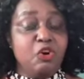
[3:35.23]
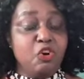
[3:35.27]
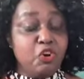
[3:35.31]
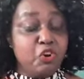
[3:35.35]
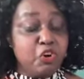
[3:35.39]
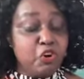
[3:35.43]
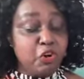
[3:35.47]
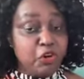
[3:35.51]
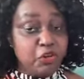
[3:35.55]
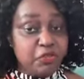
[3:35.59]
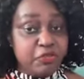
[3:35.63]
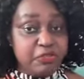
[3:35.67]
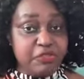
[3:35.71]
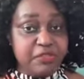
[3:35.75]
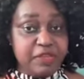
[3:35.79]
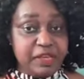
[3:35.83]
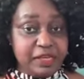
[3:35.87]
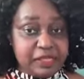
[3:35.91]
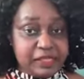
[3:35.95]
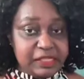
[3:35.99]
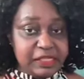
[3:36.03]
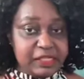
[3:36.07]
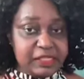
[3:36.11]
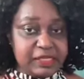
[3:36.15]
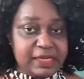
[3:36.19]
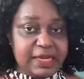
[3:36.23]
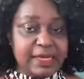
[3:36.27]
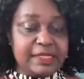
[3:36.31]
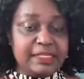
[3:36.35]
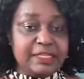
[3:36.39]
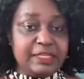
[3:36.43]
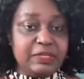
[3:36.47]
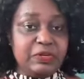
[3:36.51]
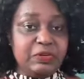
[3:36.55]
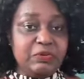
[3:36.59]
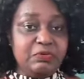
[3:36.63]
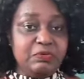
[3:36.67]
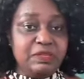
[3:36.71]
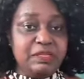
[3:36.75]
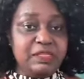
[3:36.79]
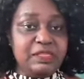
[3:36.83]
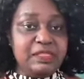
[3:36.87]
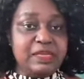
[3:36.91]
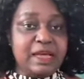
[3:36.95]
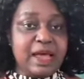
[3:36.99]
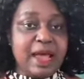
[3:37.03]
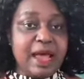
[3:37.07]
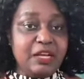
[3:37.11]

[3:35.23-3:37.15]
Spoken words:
All these categories